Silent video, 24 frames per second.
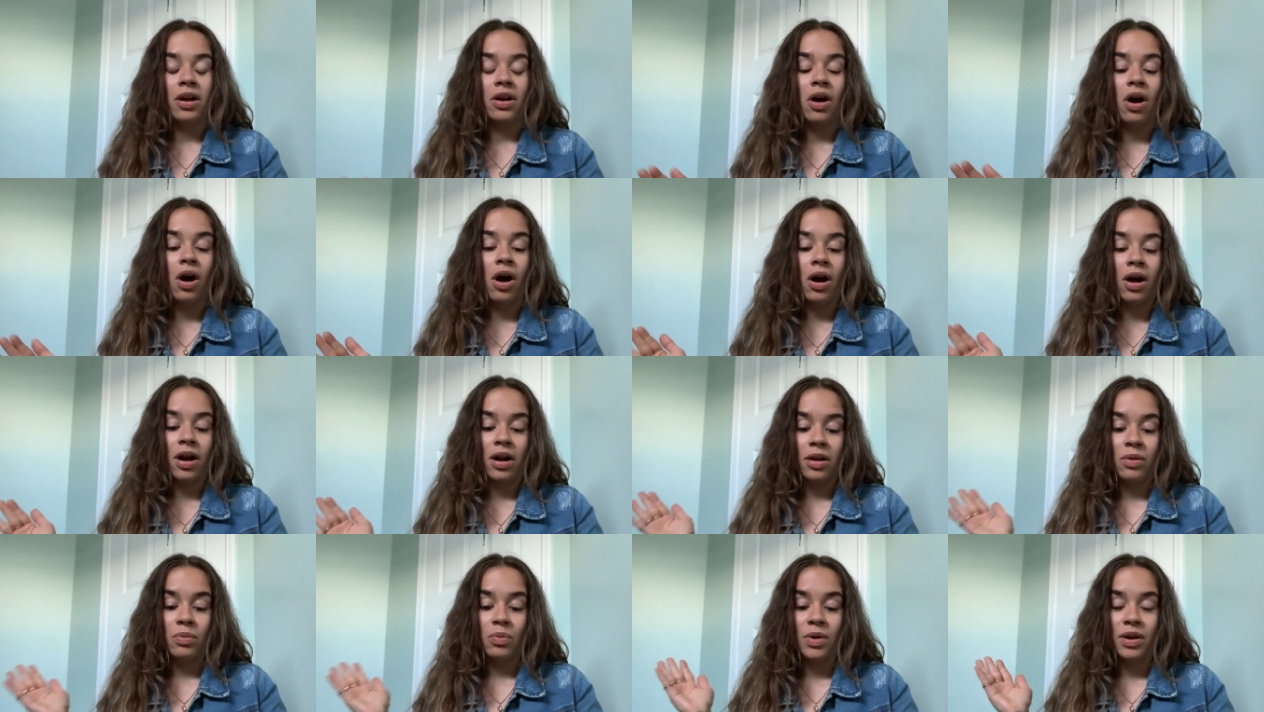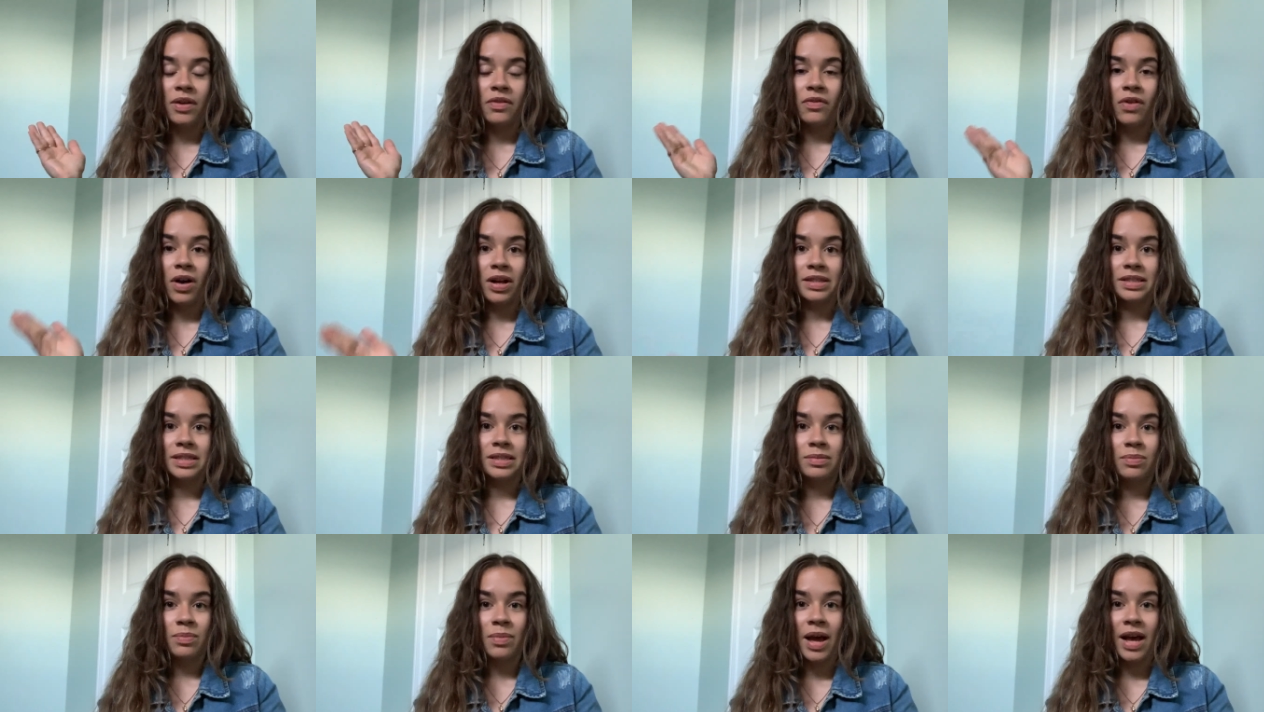car would have got
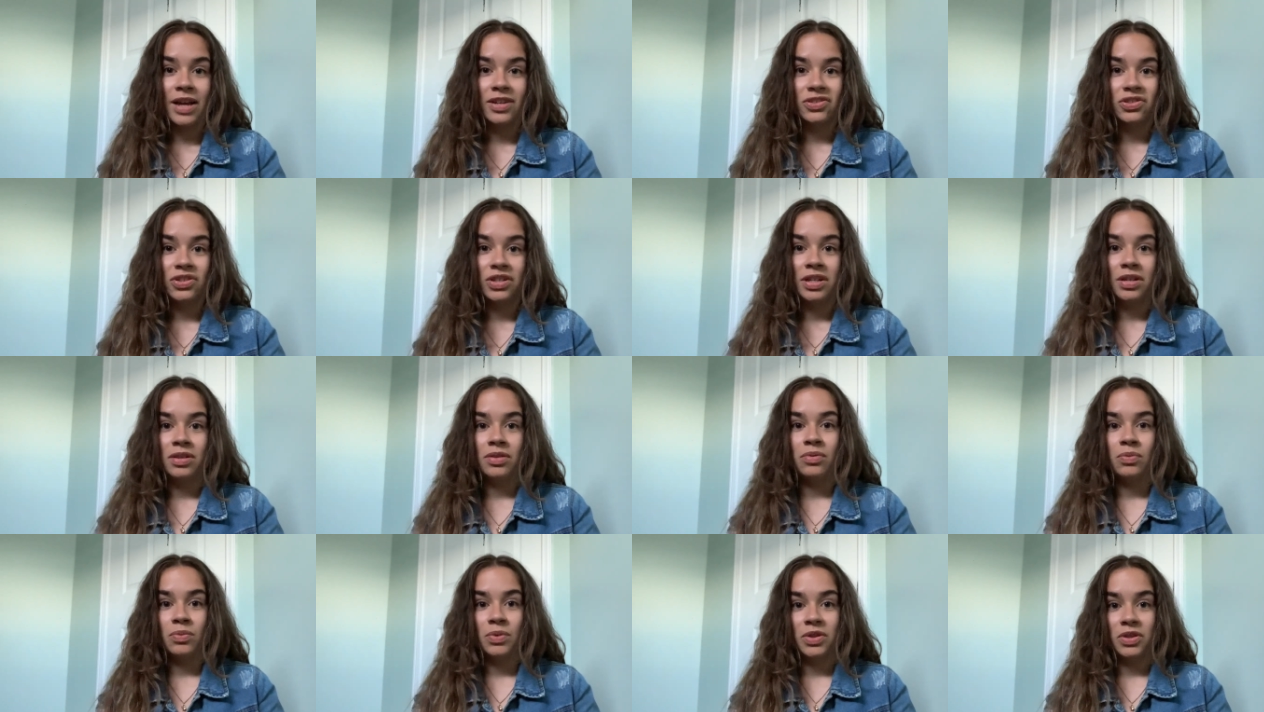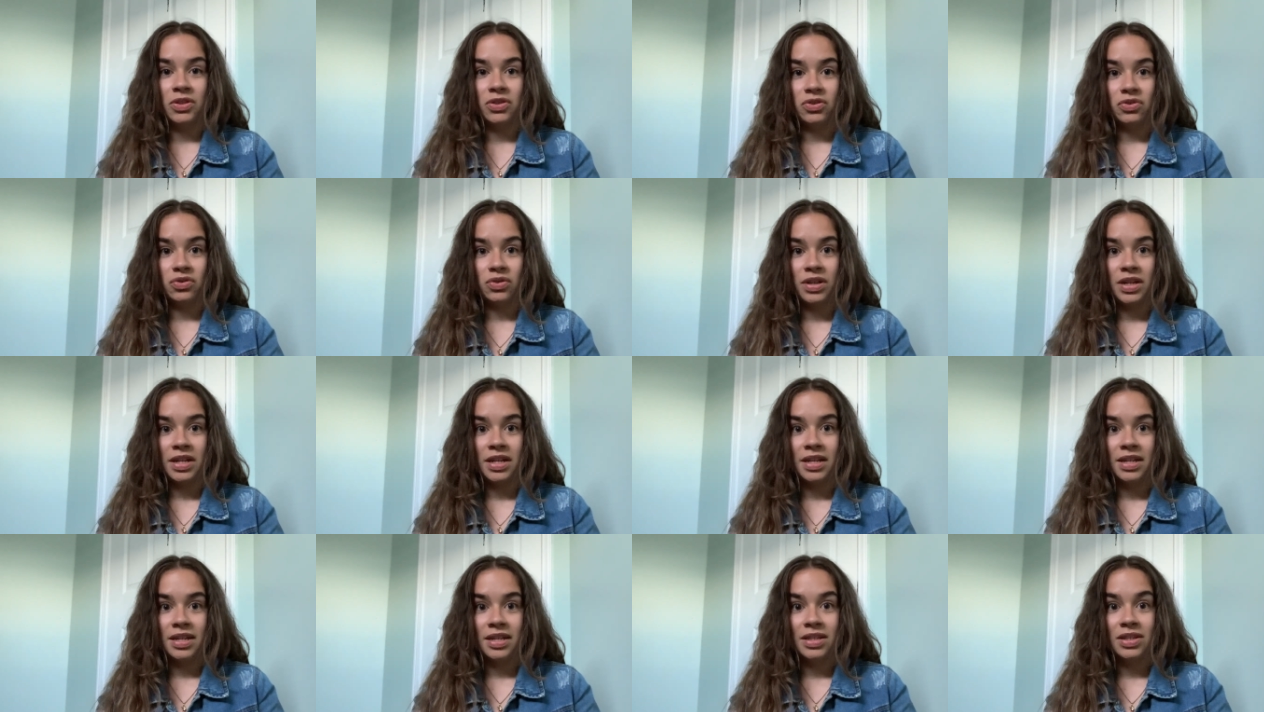smashed in with the
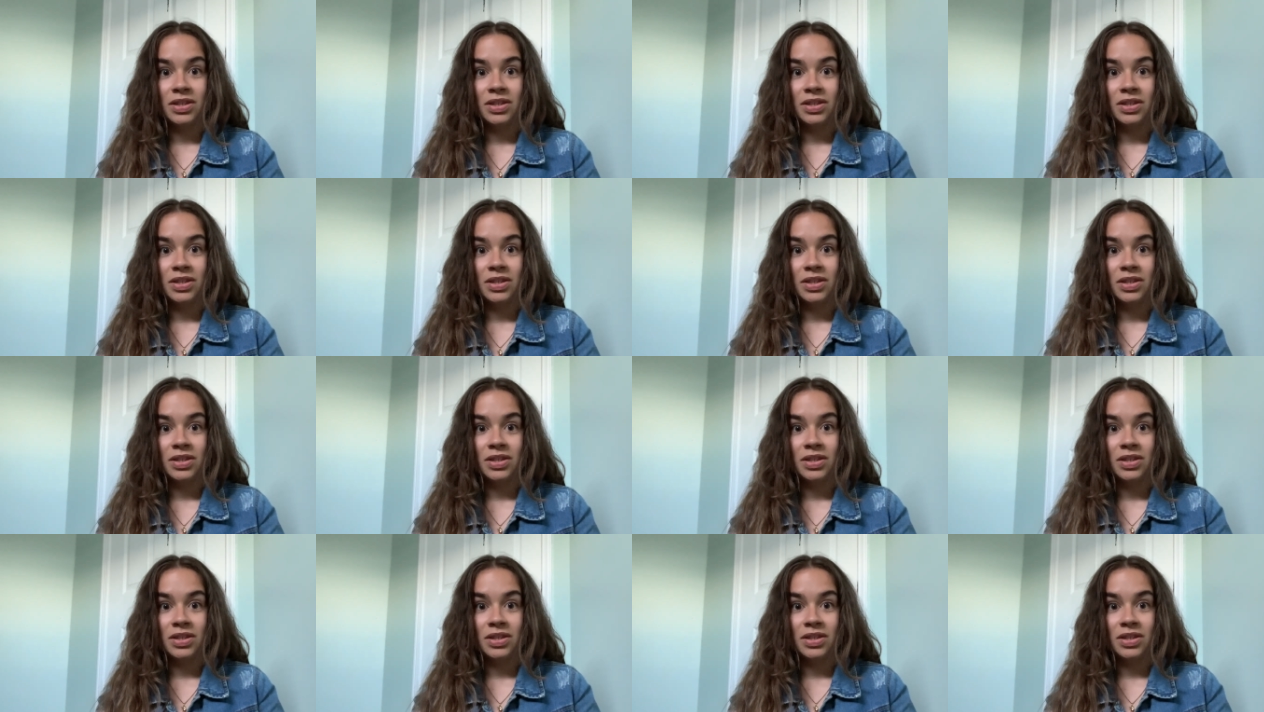tree.